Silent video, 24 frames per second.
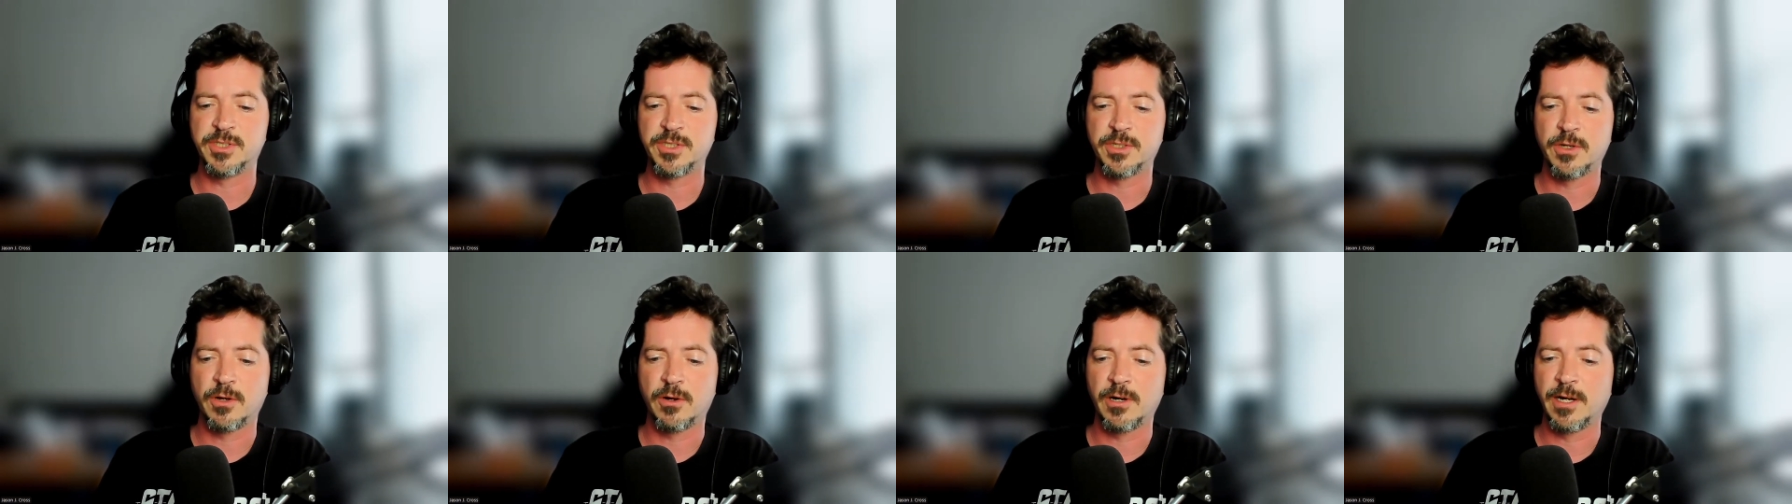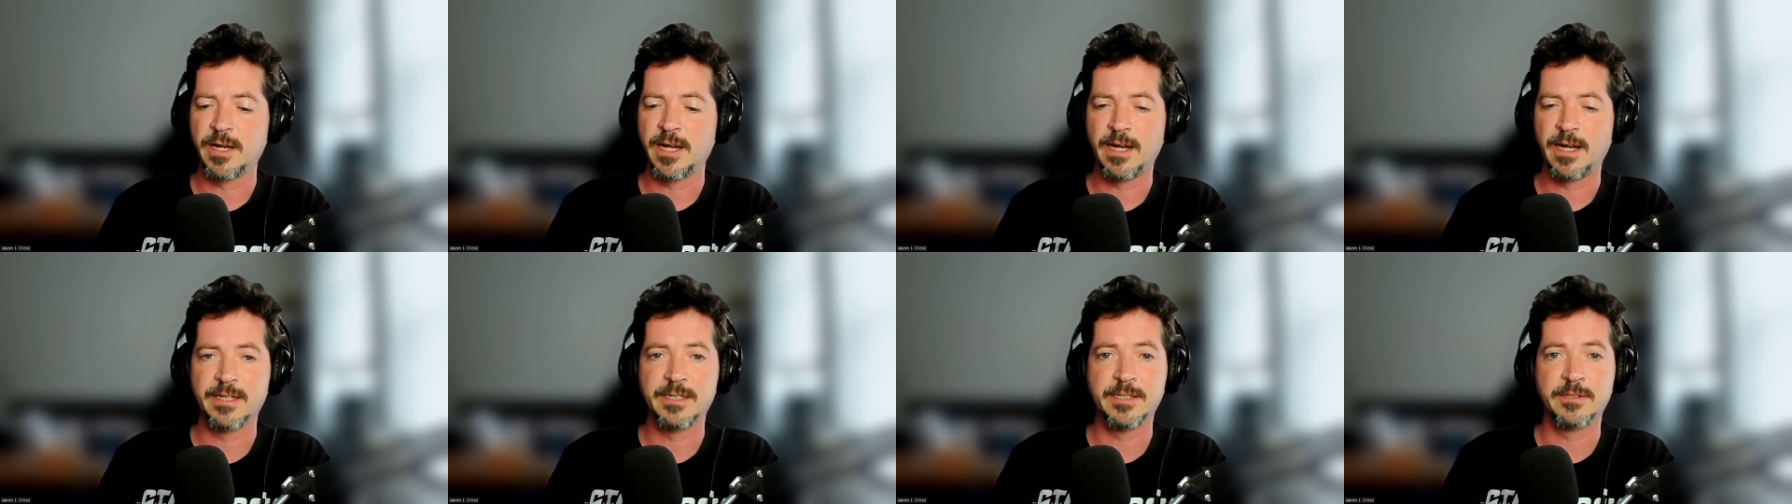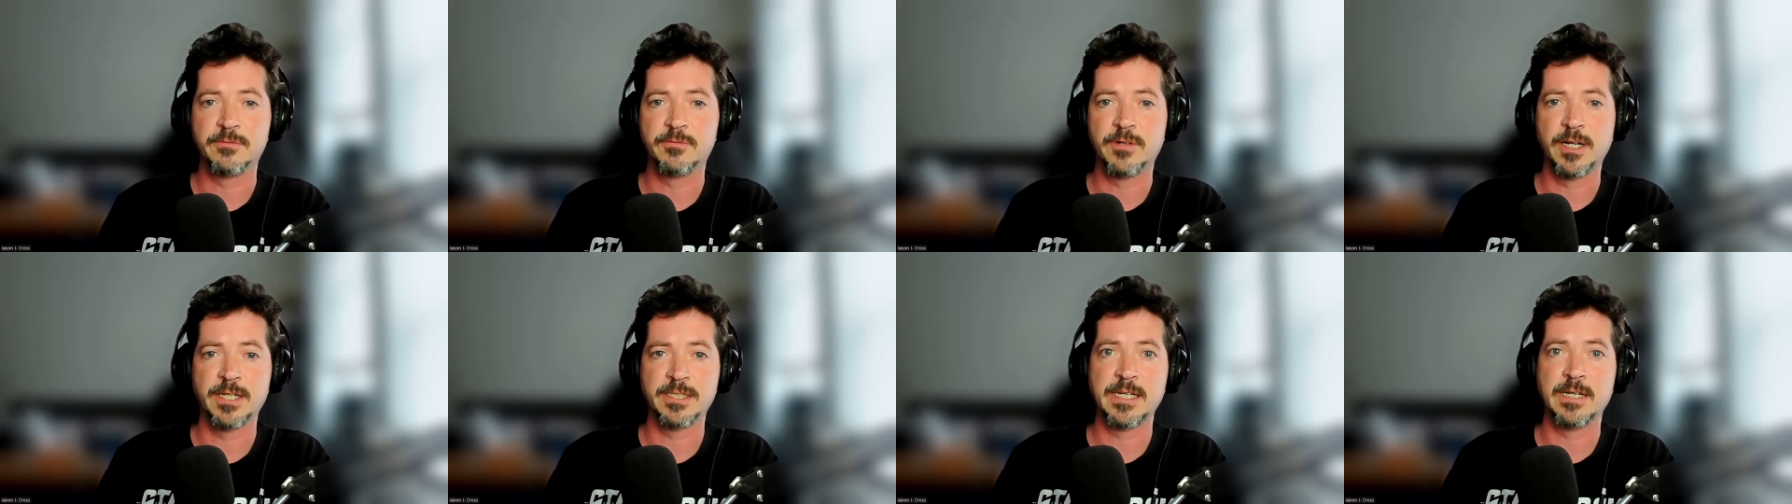Sorry, I
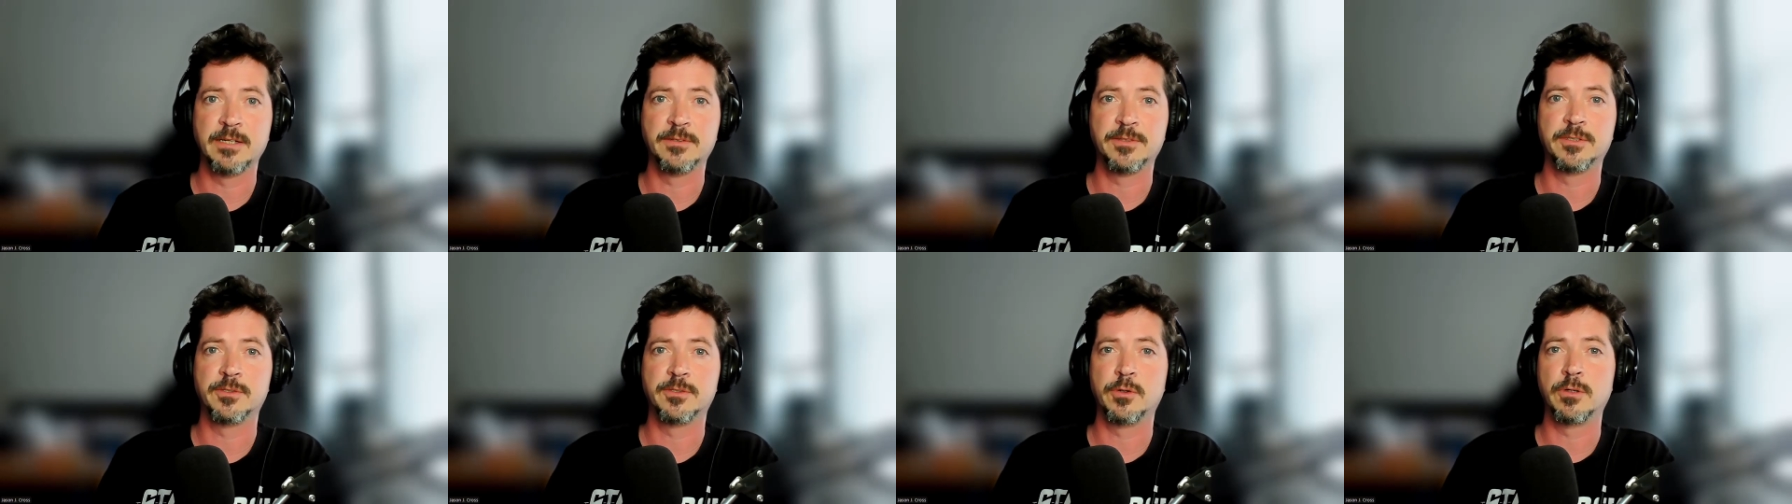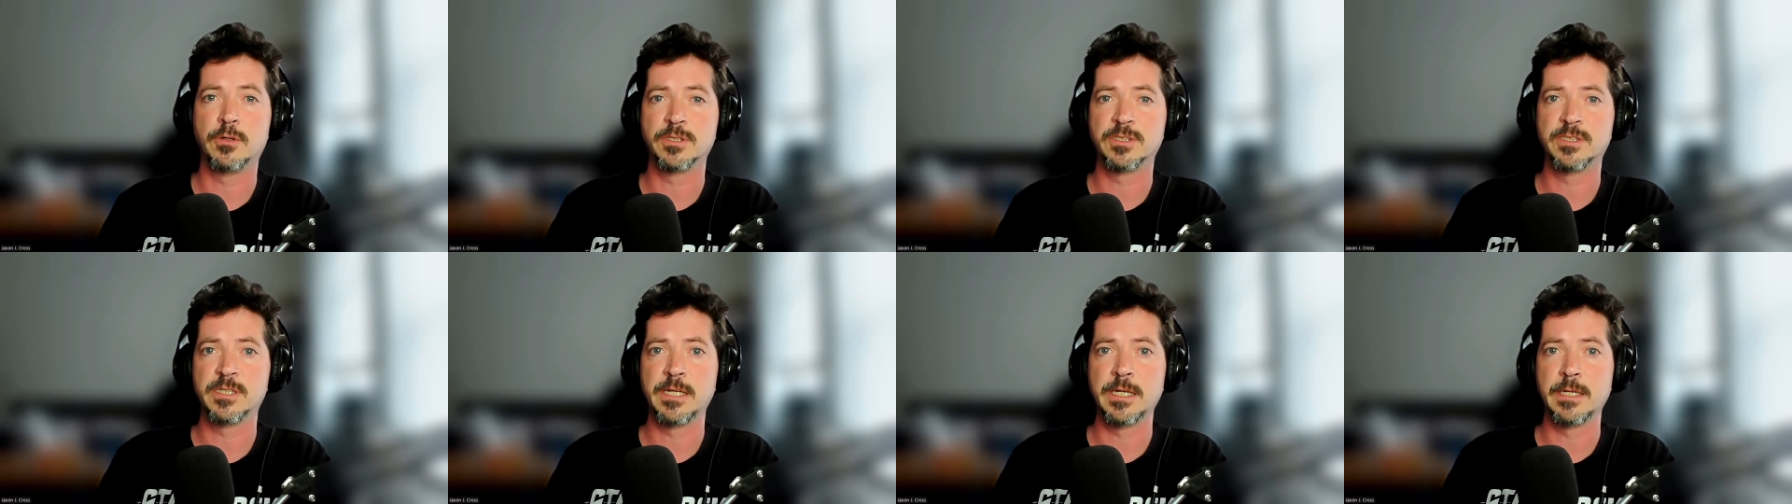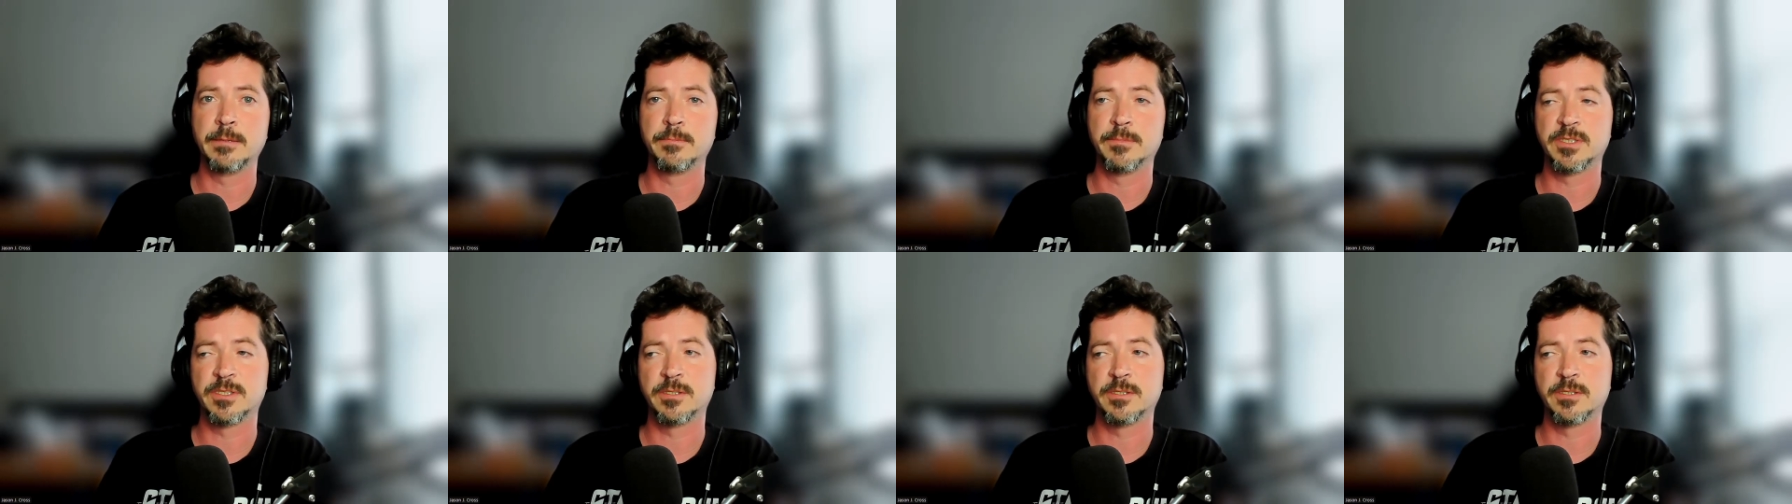didn't write down the dog's name.